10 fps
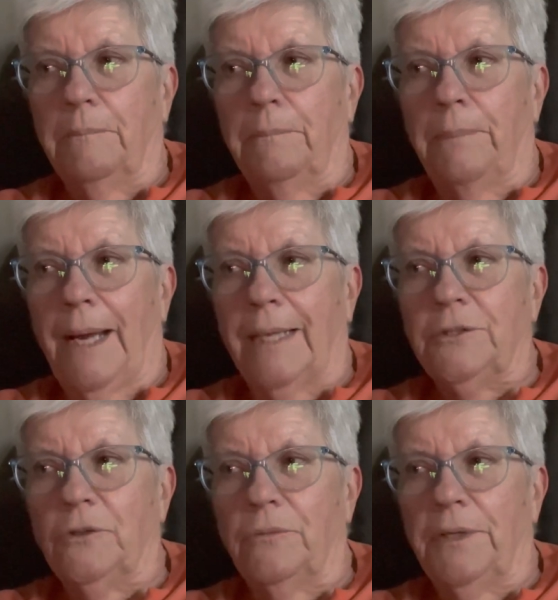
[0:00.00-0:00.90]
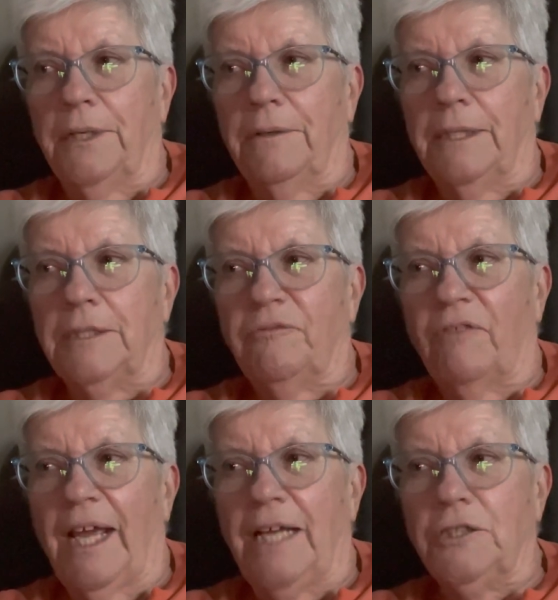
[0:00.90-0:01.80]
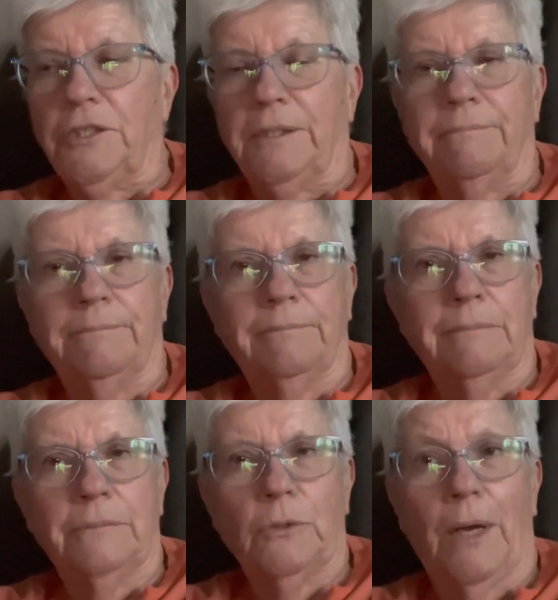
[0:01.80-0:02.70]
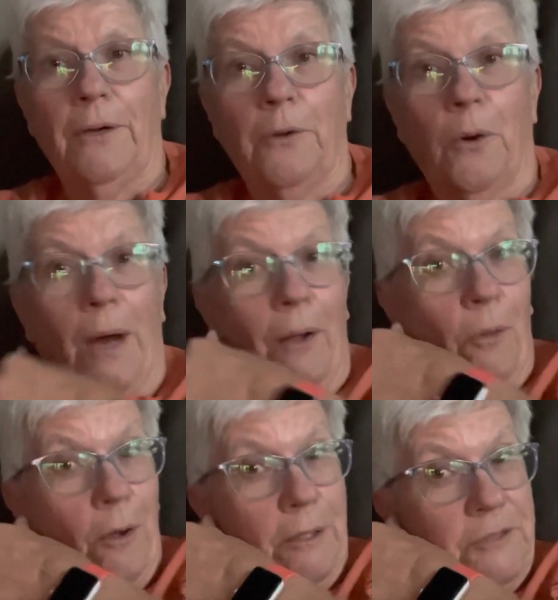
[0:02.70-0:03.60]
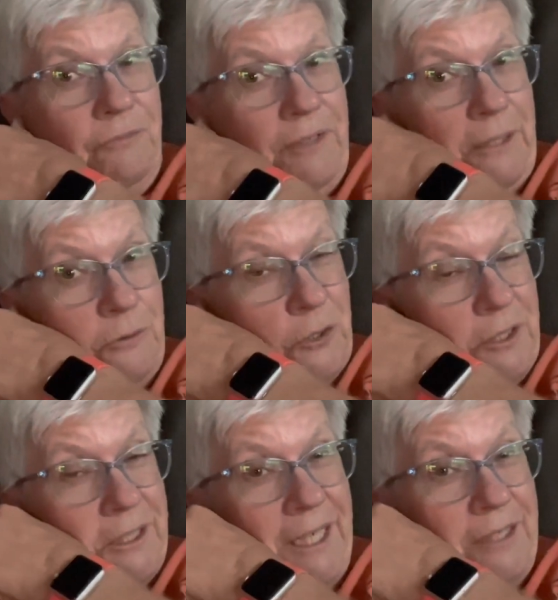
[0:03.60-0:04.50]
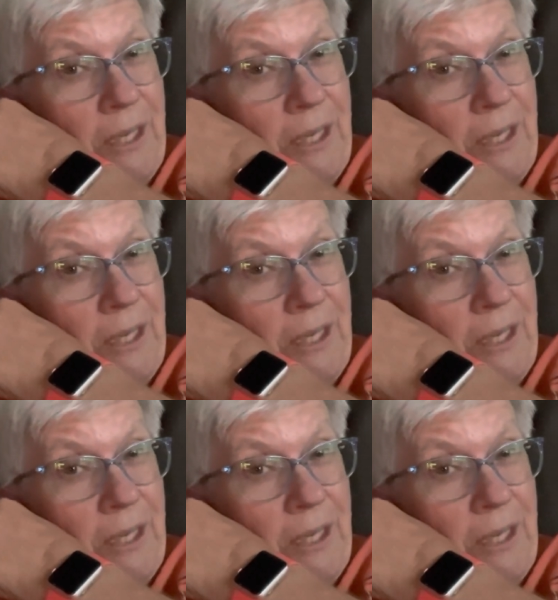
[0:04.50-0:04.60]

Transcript: box over there and it's flashing. So I don't know how long this video is going to take to